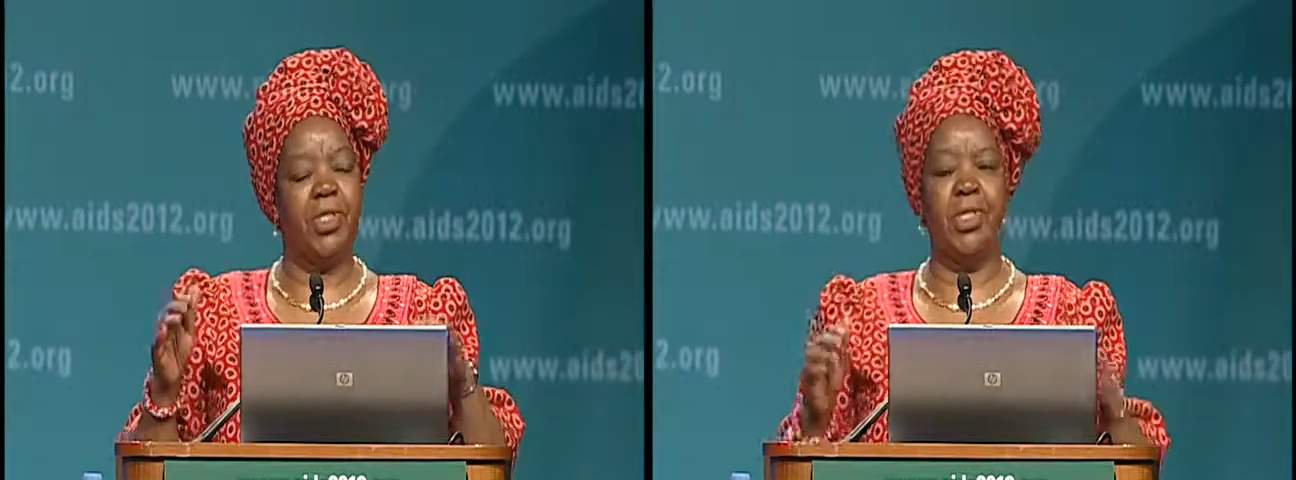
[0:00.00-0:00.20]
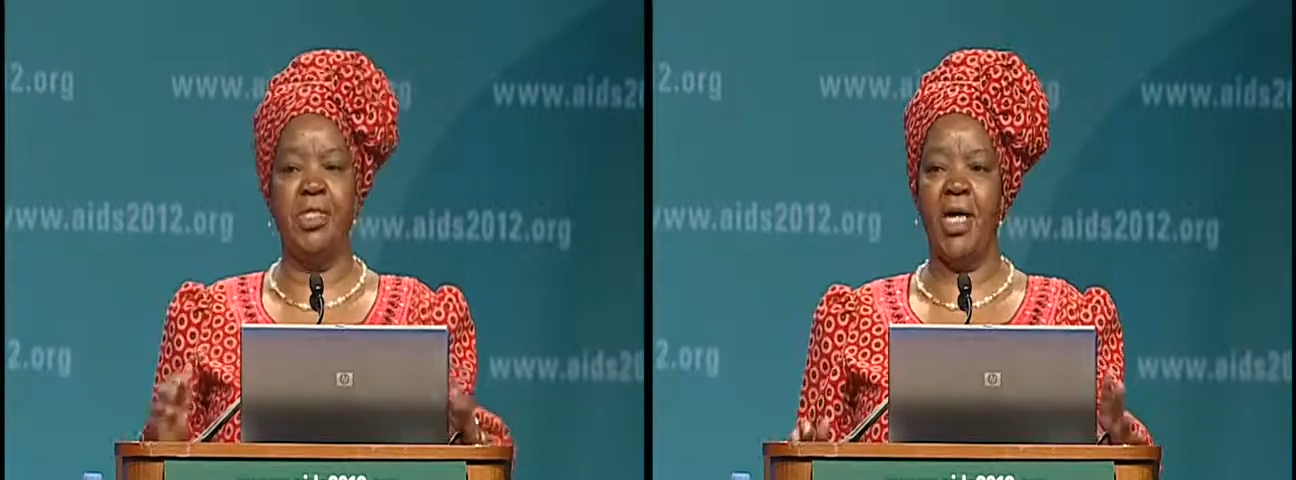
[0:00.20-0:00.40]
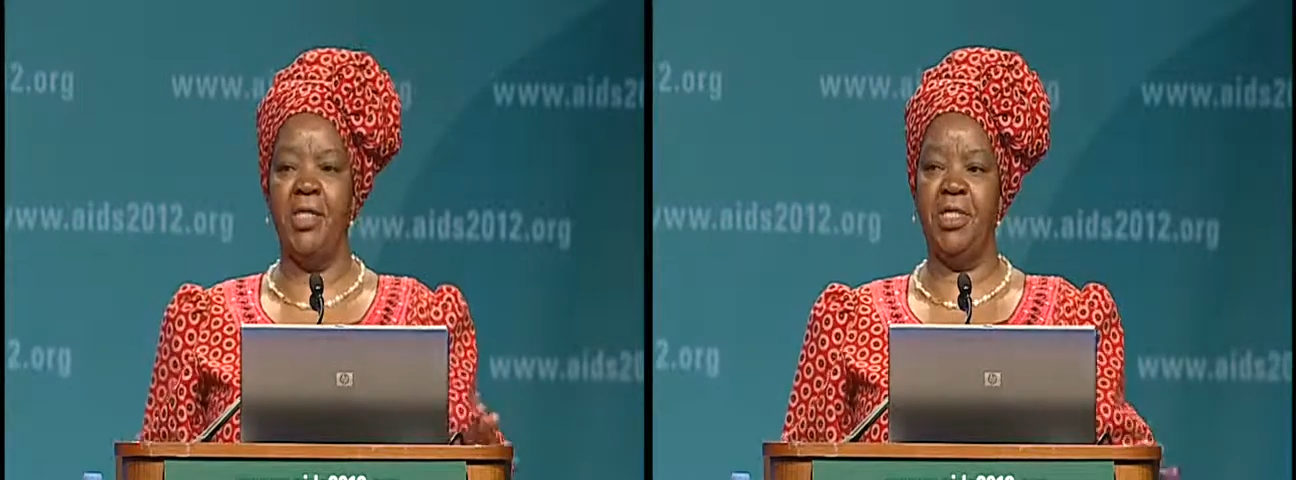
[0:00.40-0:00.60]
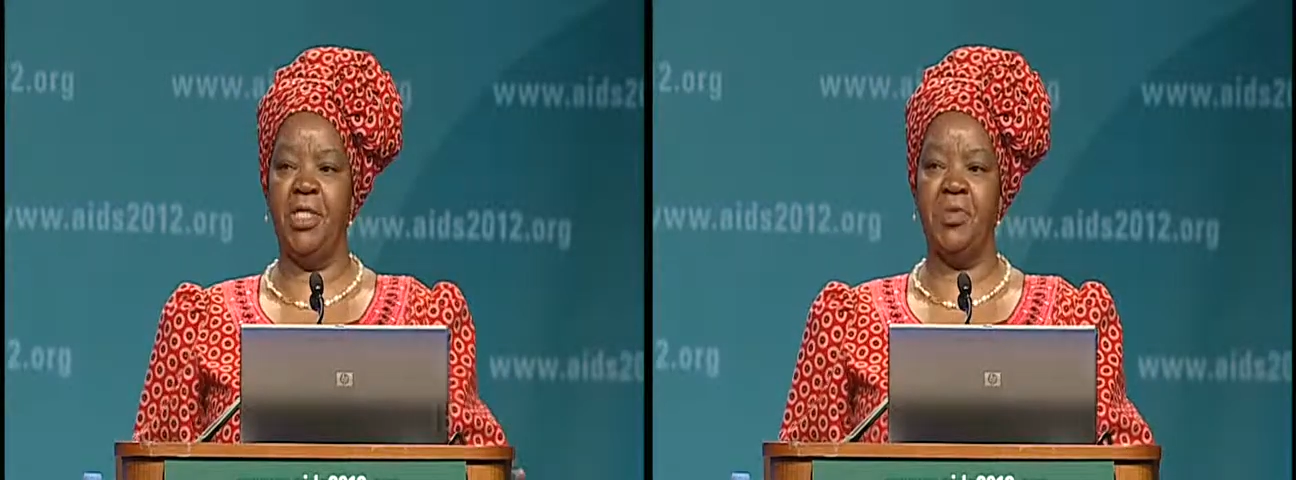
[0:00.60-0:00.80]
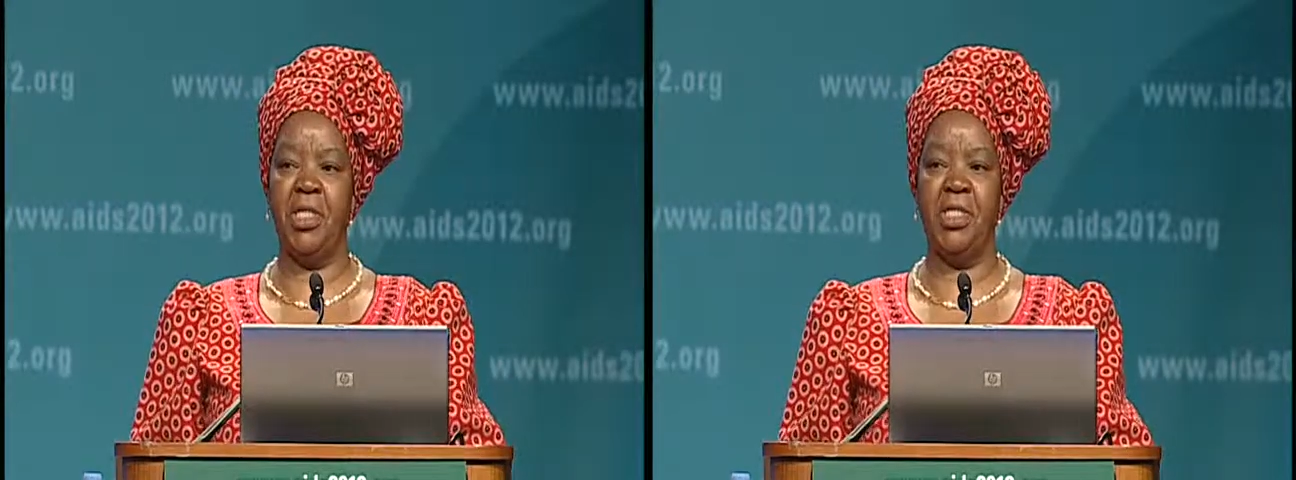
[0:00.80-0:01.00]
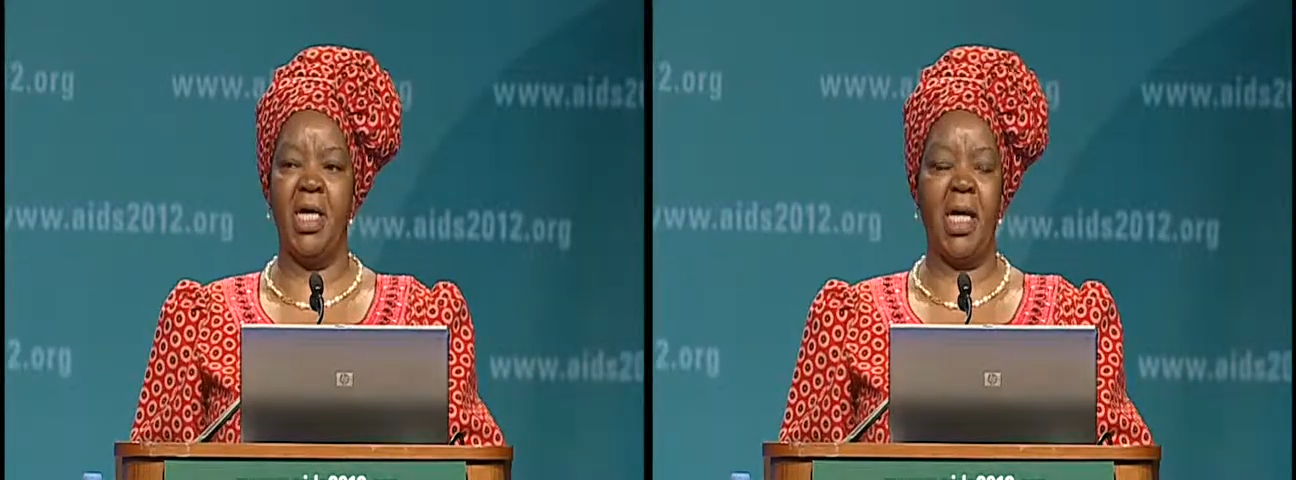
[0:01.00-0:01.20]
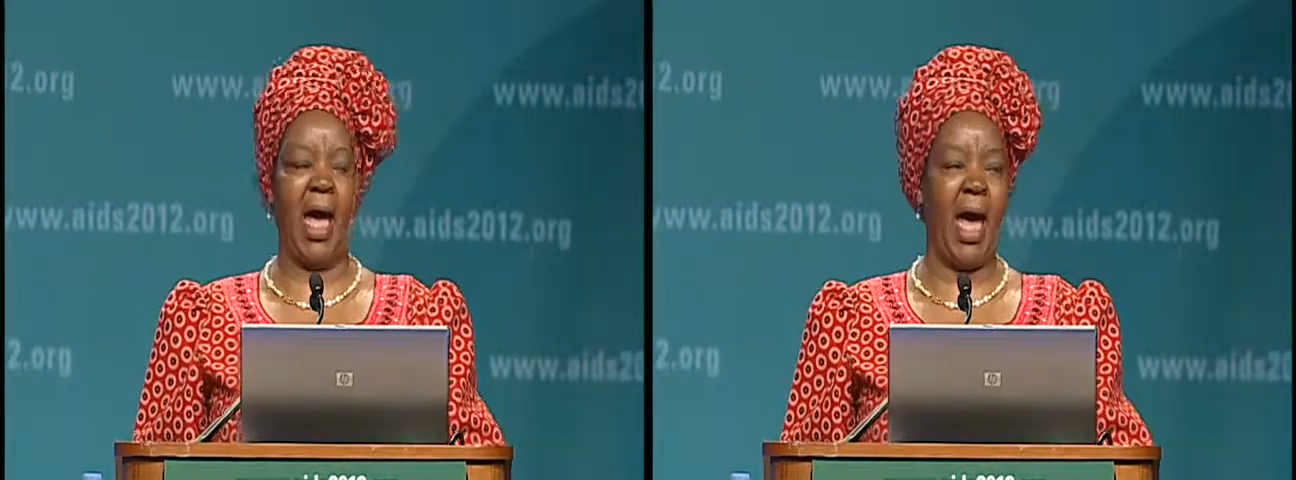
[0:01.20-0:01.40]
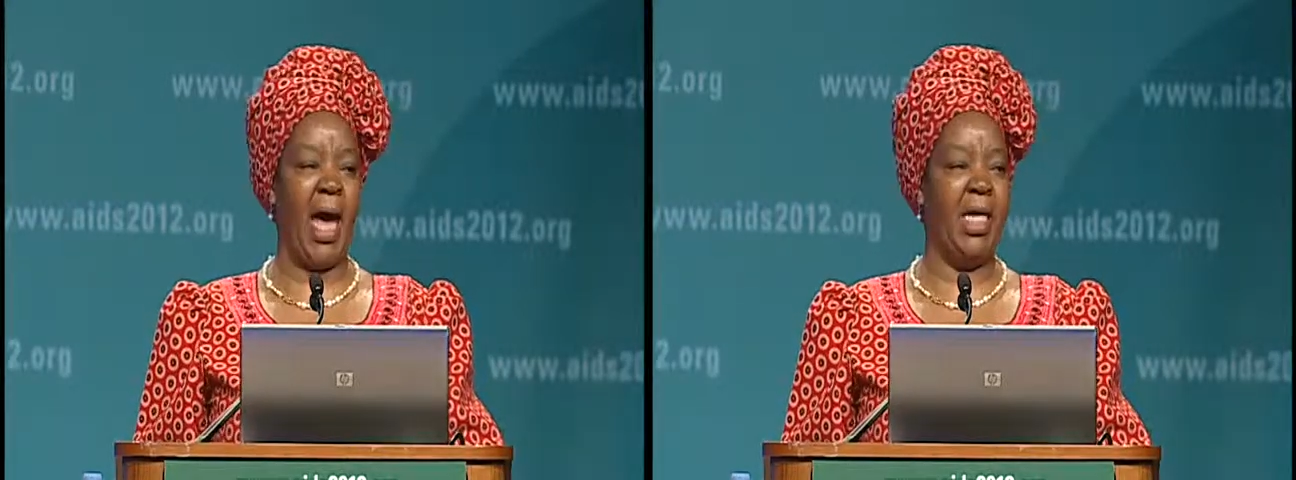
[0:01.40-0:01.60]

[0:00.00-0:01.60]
the scientists were saying, ah,